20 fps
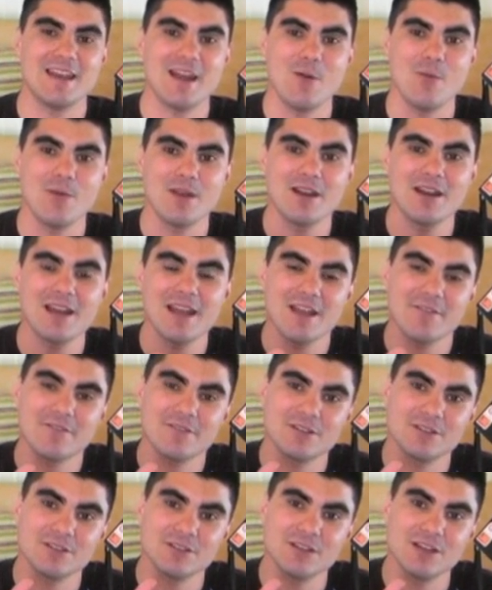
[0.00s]
Now when I
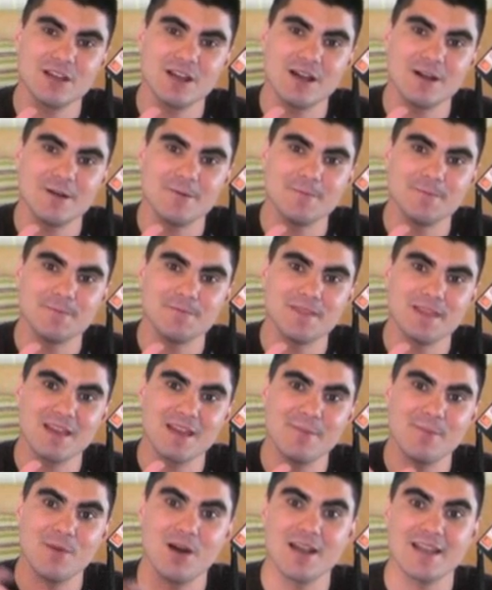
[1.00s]

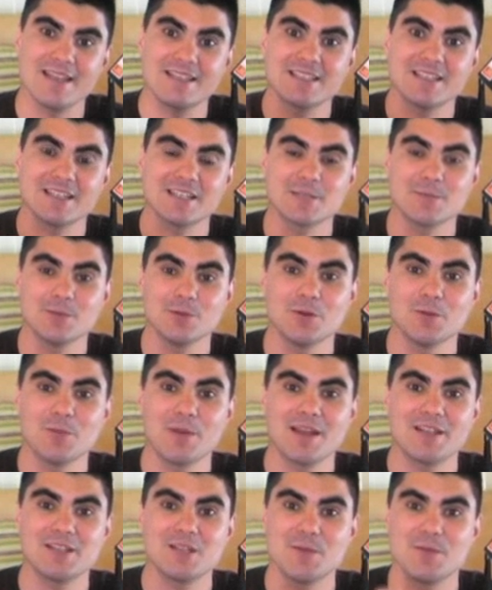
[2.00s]
have my Internet Explorer
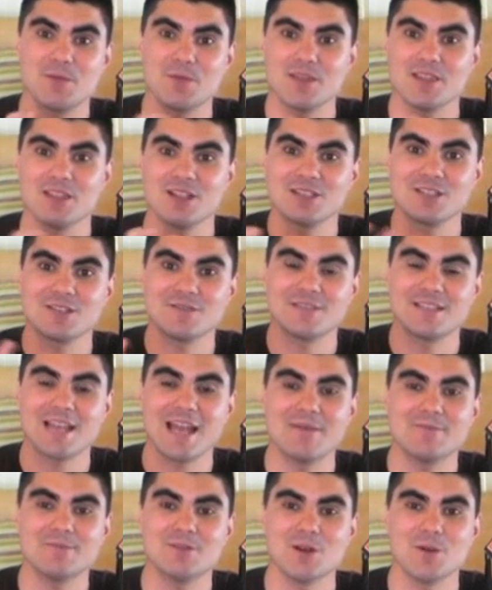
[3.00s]
page open with lots of
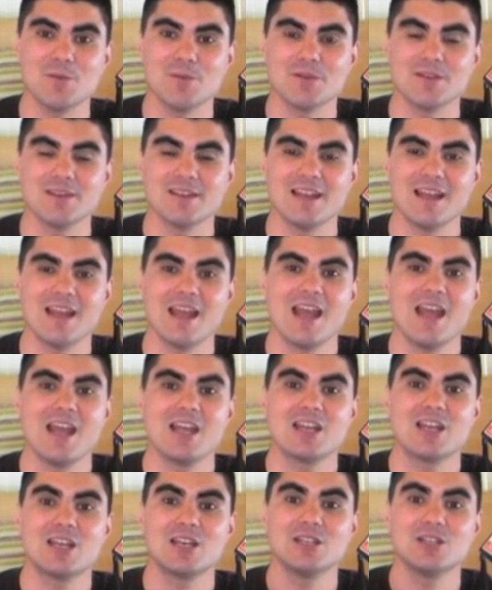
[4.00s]
tabs open,
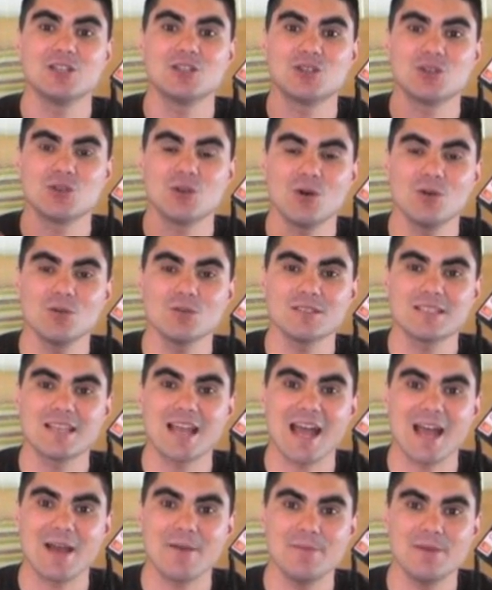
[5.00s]
Control
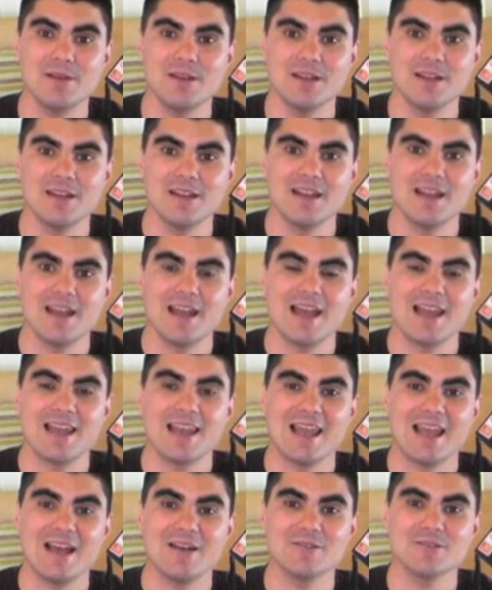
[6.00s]
Tab
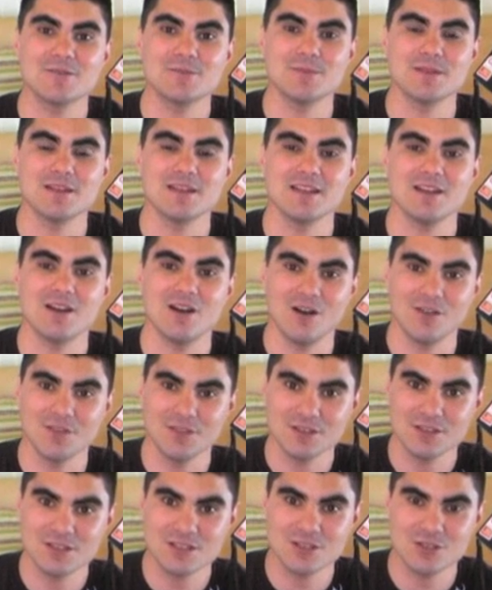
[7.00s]
allows me on
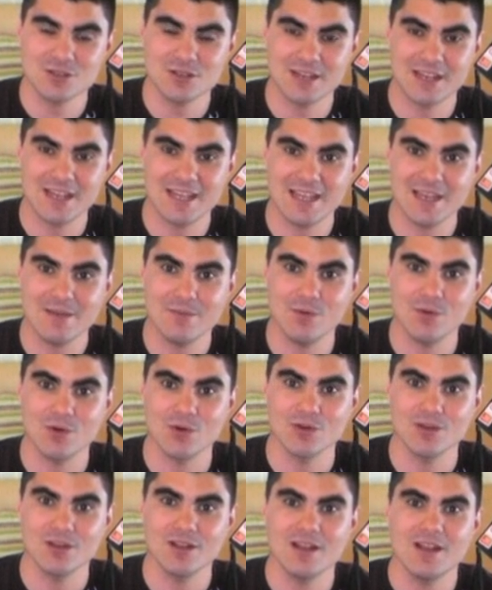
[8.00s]
this
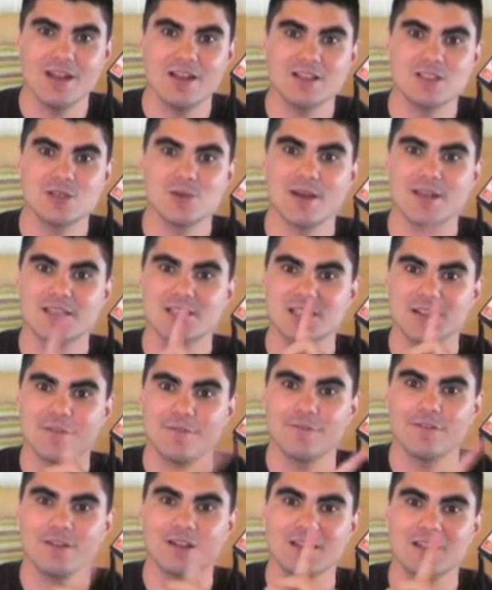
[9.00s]
keyboard to actually
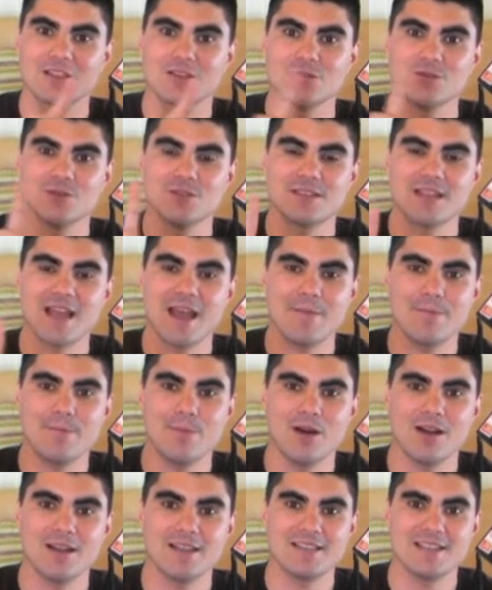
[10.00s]
flick through tab
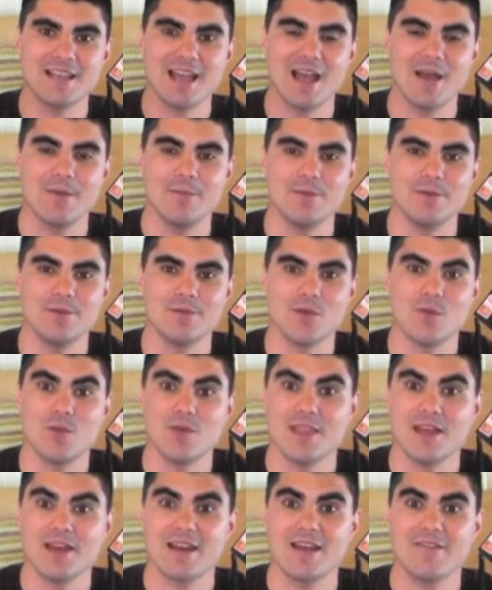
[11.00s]
by tab
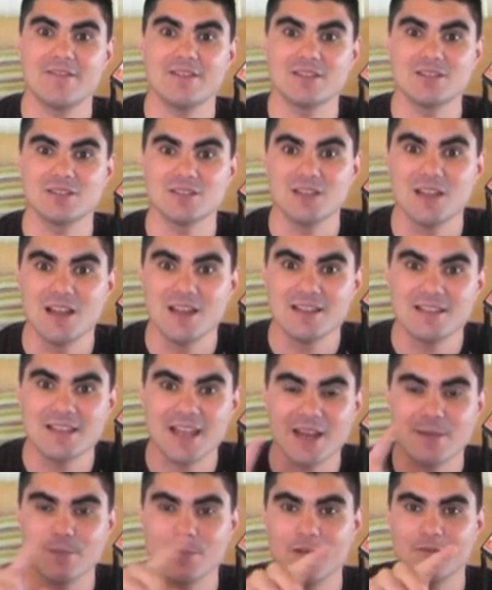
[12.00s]
without having to
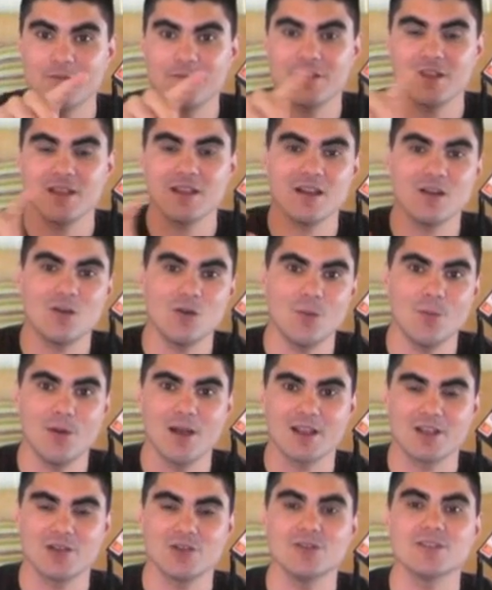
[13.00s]
take my finger or
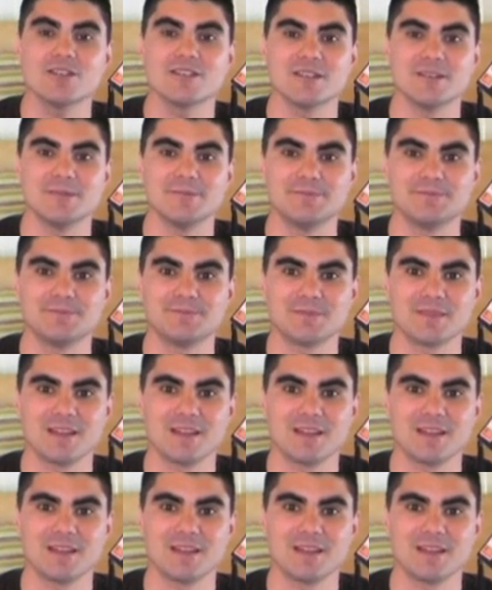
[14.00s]
my cursor.